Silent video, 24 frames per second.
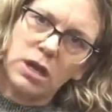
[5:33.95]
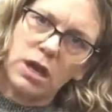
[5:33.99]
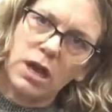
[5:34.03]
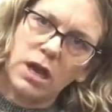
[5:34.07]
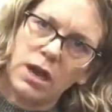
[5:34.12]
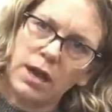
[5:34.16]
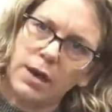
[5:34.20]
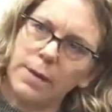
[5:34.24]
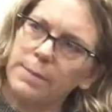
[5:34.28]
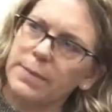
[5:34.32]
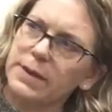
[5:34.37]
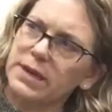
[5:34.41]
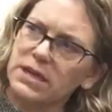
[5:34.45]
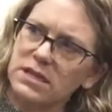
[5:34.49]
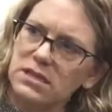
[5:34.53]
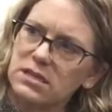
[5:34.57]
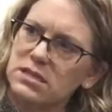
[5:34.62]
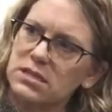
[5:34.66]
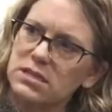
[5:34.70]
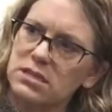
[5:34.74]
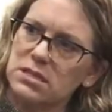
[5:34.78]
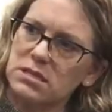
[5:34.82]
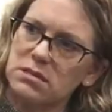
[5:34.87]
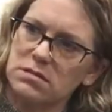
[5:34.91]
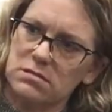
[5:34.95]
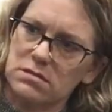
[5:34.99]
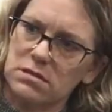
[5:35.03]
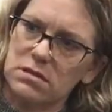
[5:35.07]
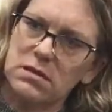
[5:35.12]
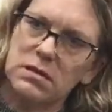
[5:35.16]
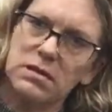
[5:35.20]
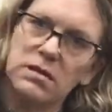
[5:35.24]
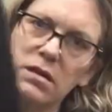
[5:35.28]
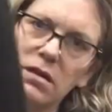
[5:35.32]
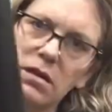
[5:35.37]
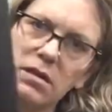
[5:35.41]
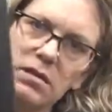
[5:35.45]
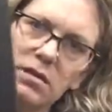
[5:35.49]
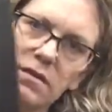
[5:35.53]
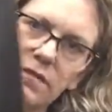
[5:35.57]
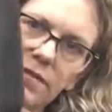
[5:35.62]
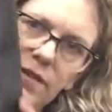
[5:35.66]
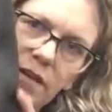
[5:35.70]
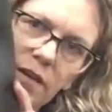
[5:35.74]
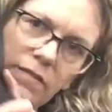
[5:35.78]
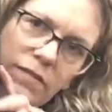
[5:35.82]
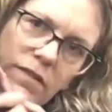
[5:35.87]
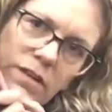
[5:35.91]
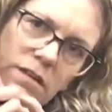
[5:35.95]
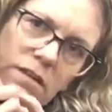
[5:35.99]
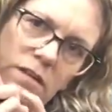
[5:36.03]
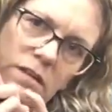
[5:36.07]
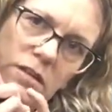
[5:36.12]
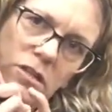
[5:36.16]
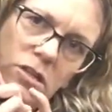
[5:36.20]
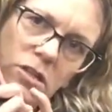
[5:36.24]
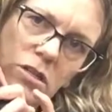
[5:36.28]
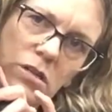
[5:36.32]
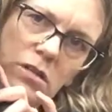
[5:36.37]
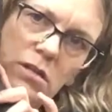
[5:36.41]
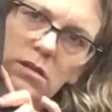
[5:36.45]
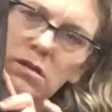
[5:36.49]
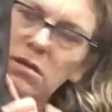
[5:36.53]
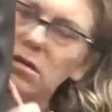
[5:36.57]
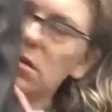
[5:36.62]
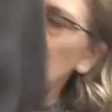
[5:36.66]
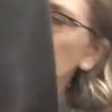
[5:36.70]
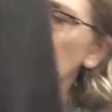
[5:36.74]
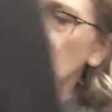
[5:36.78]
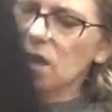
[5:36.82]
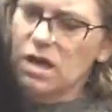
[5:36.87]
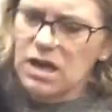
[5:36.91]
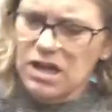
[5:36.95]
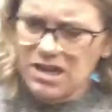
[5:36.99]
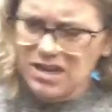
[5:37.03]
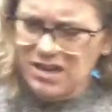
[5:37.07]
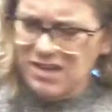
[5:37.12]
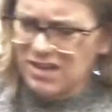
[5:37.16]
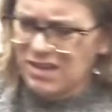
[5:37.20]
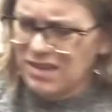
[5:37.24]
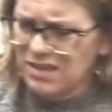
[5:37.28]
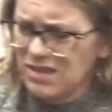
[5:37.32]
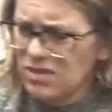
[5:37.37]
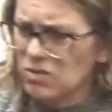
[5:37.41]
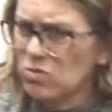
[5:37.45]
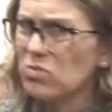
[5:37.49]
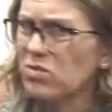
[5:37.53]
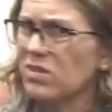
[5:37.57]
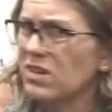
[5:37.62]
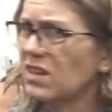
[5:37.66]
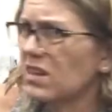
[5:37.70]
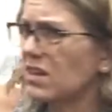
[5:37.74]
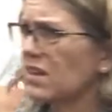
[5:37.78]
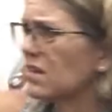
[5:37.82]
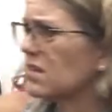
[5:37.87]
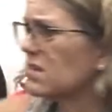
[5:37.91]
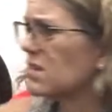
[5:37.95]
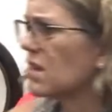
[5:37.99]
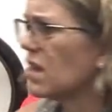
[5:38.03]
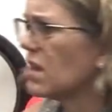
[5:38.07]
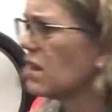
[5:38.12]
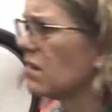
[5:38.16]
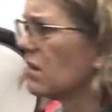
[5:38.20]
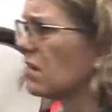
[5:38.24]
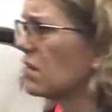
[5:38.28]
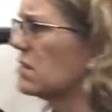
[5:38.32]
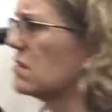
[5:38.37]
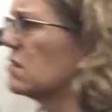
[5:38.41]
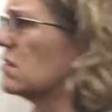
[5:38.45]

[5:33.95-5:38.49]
Um, but it's, it's a fun vintage. And it is a really nice leather.